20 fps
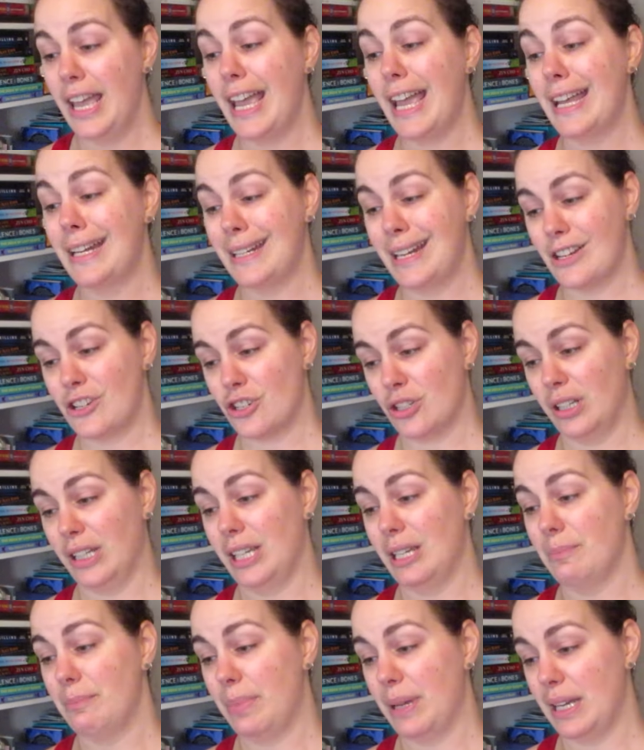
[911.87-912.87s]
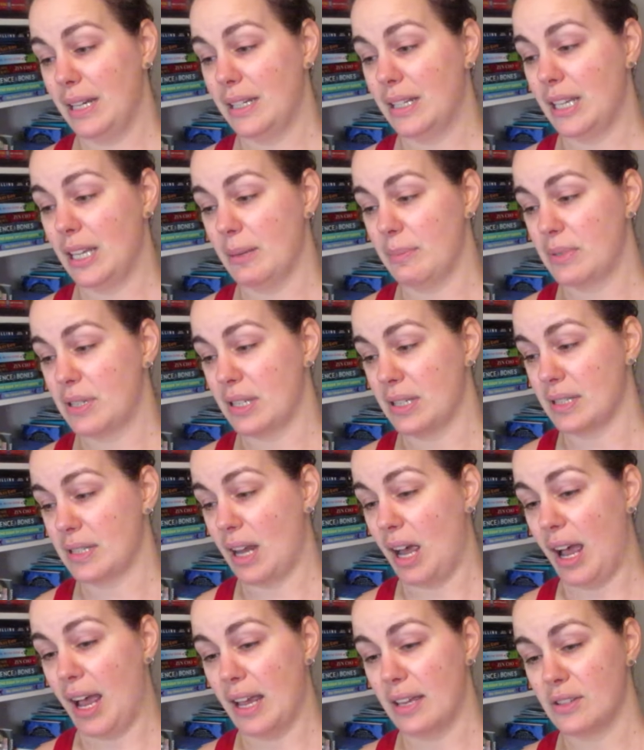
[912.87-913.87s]
Initially, Pete keeps his
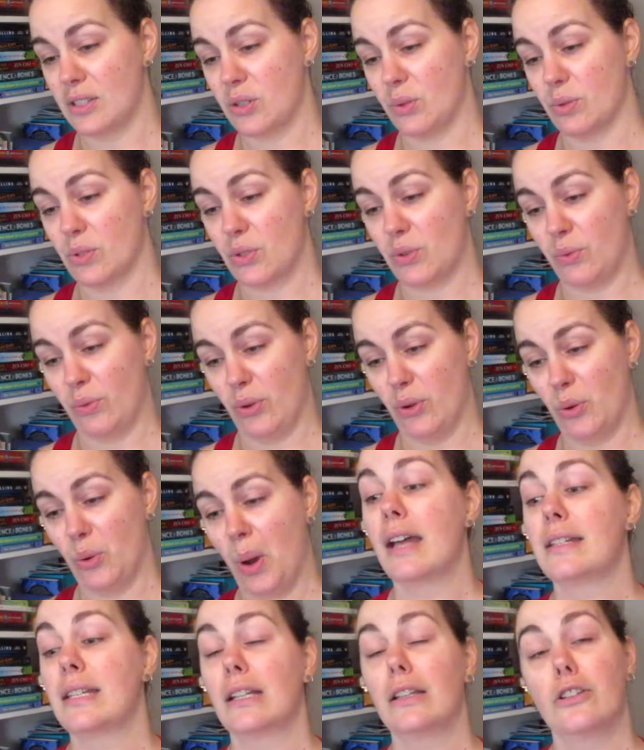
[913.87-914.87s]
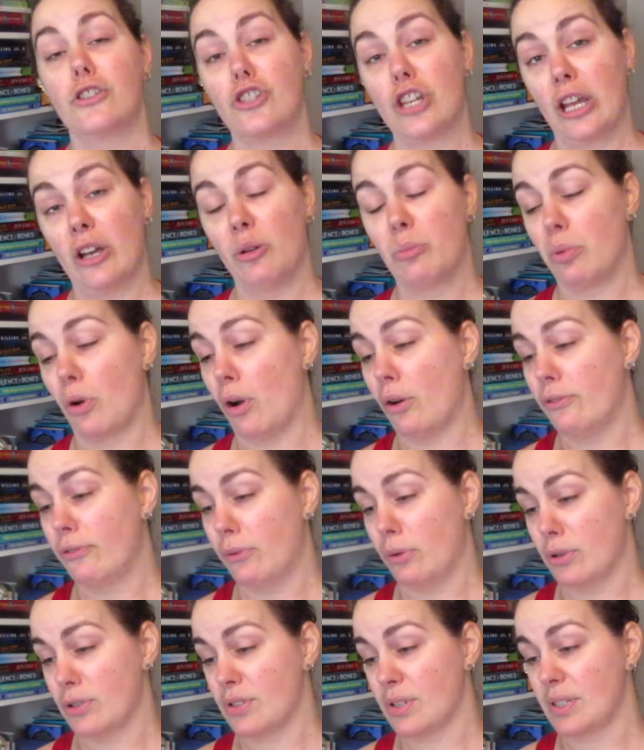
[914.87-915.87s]
ties to his crew until a jail brawl
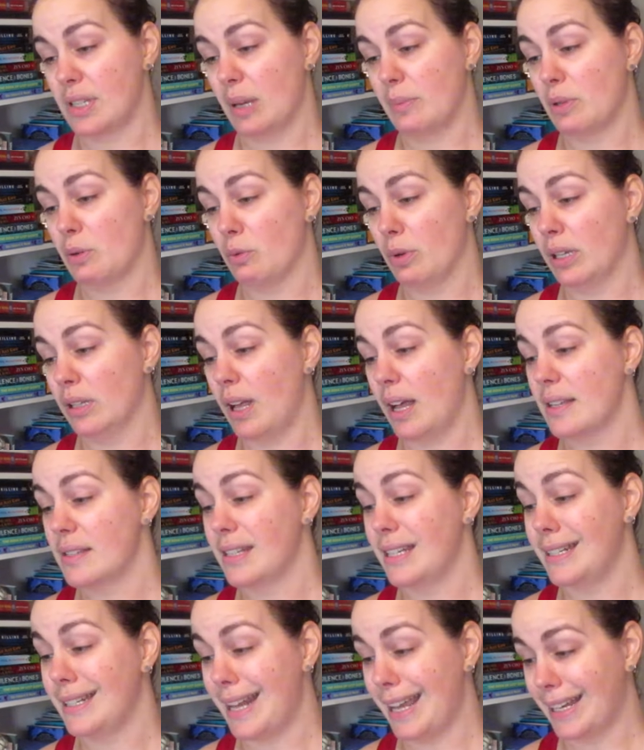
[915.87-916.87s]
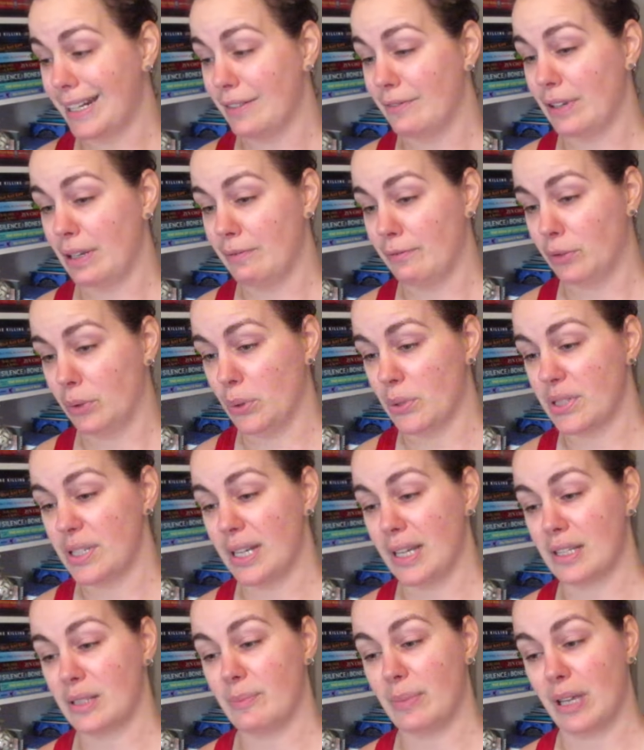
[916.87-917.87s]
forces him to realize the negative influence
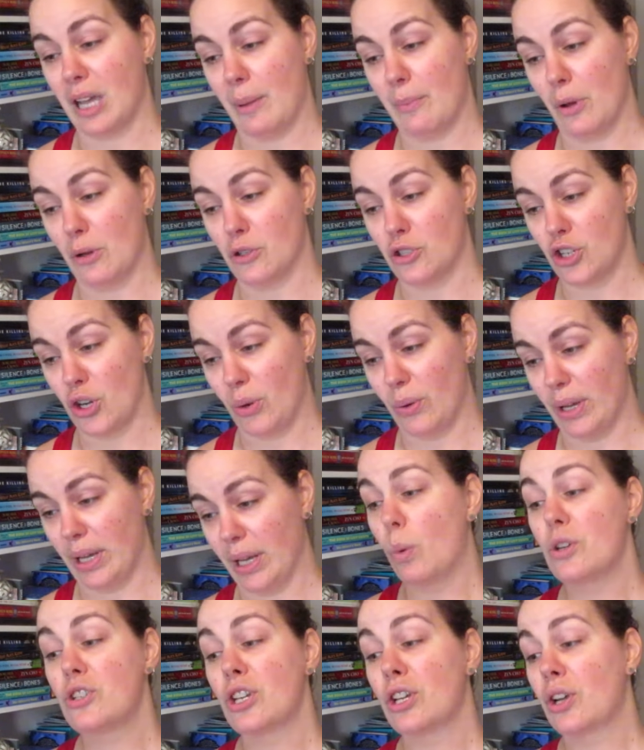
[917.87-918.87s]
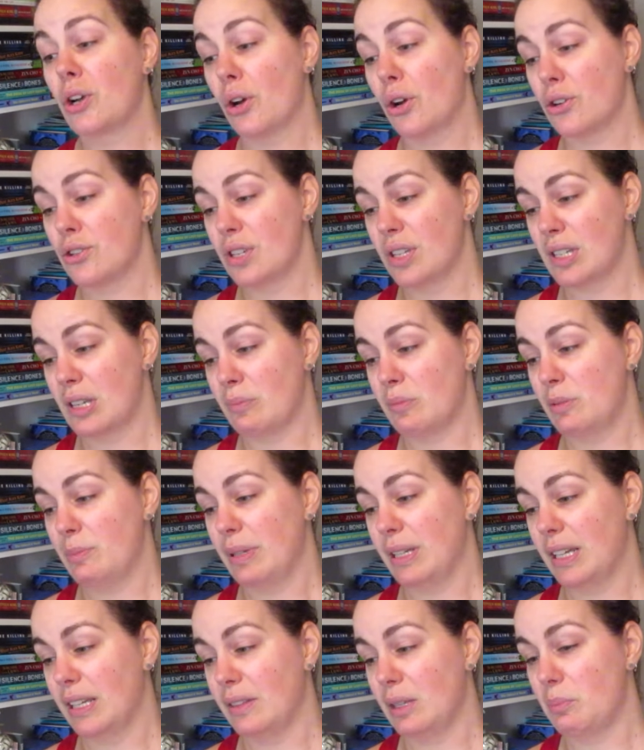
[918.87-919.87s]
he has become on Joey, which encourages him to
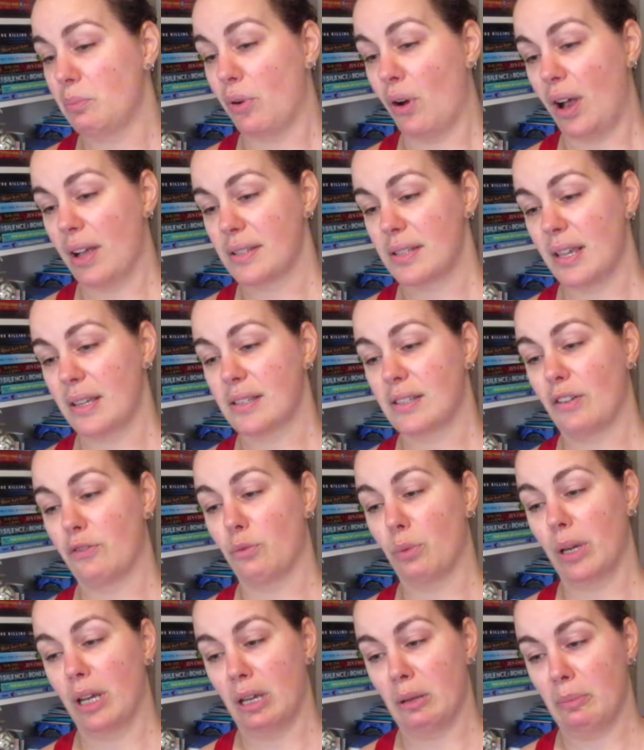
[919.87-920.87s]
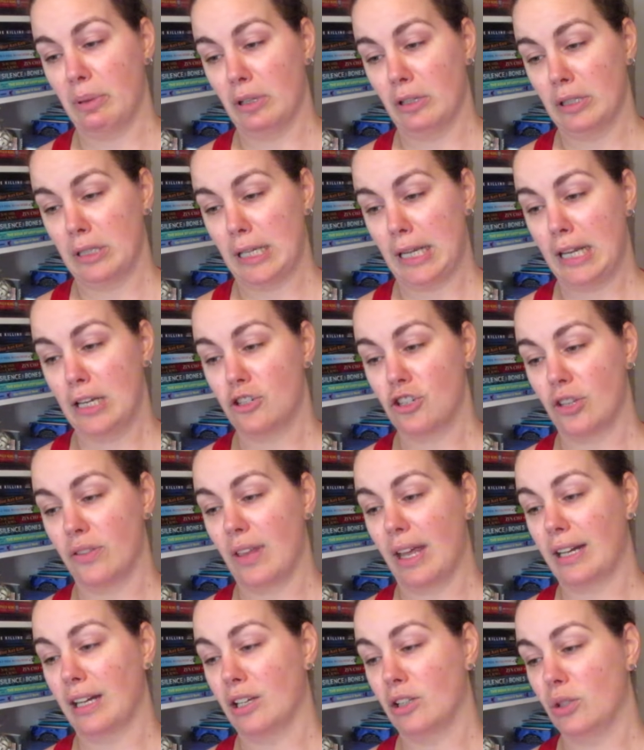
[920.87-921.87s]
begin the process of rehabilitation
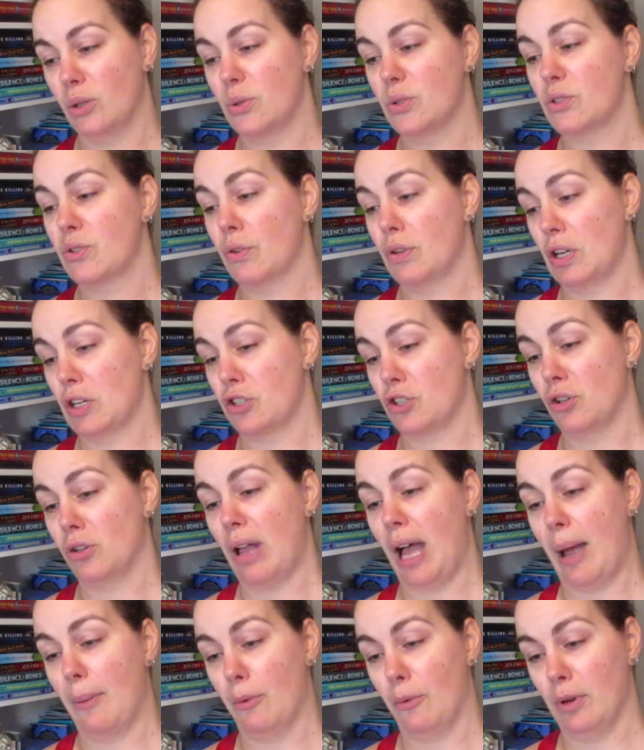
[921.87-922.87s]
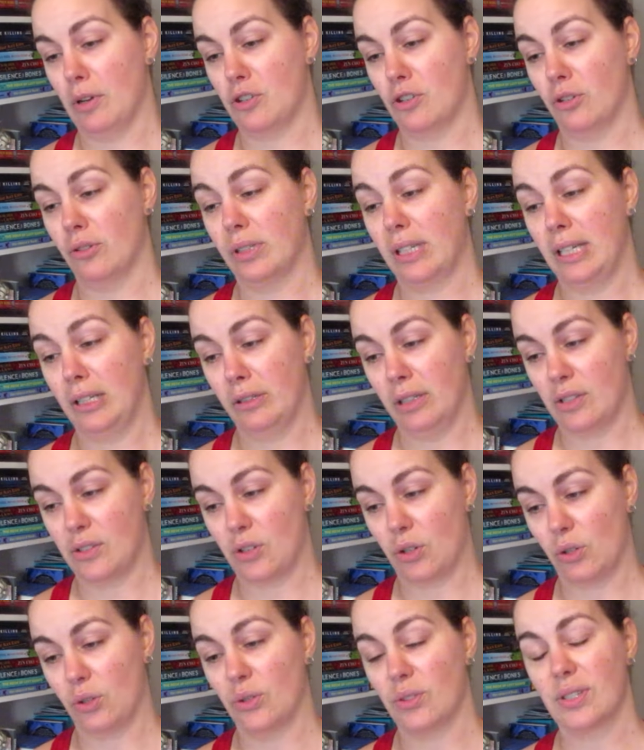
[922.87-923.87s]
that includes traditional Aboriginal healing
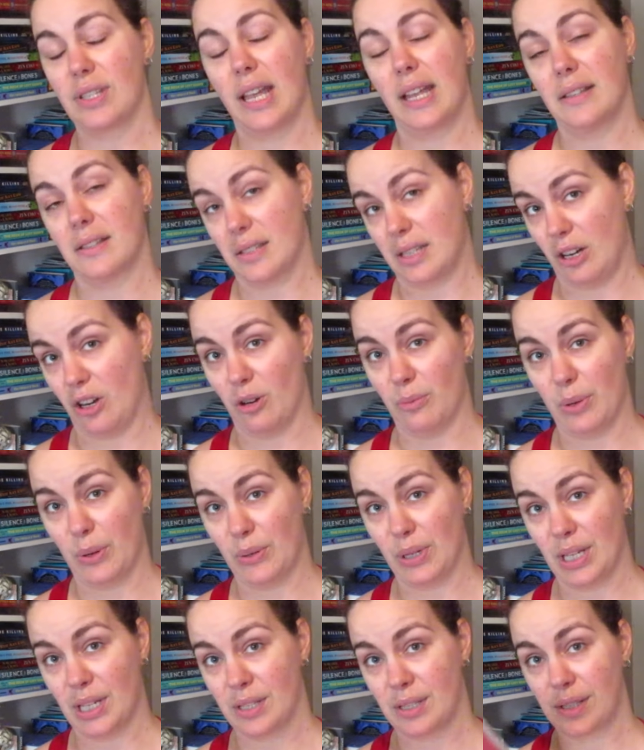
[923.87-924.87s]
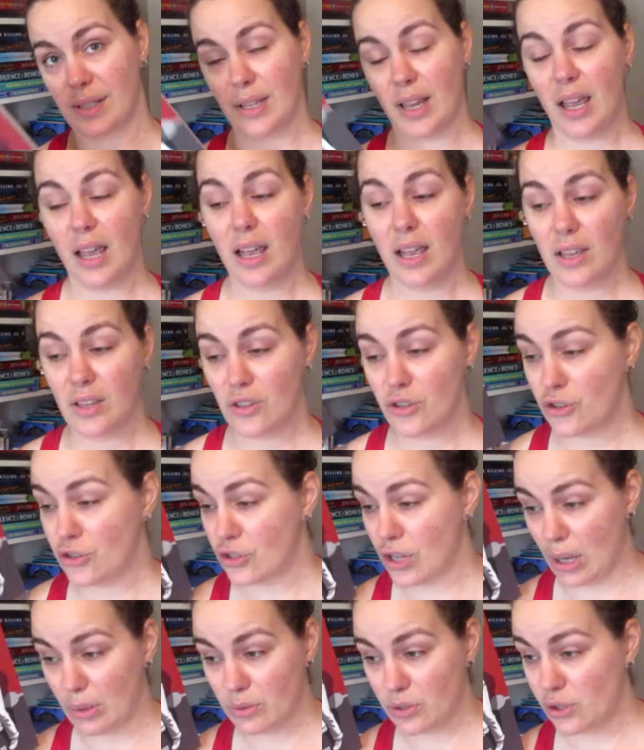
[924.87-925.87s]
circles and ceremonies.
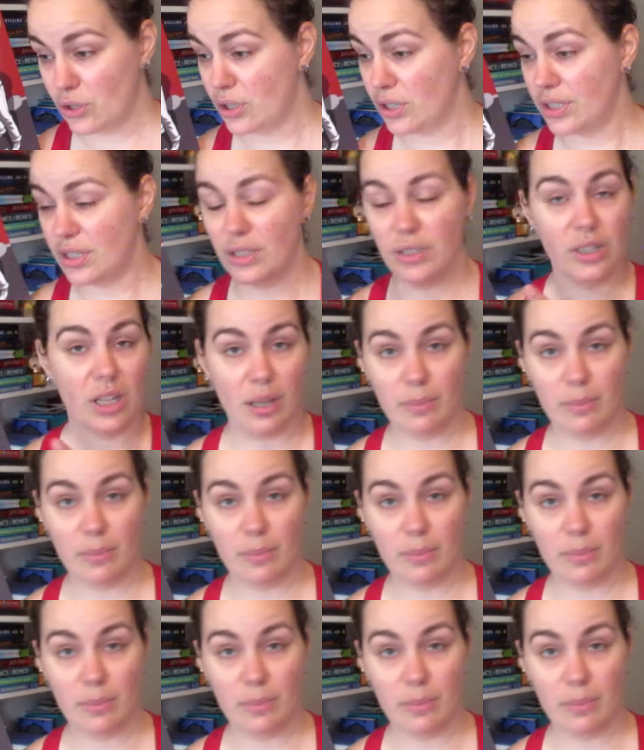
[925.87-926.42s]
Sounds good.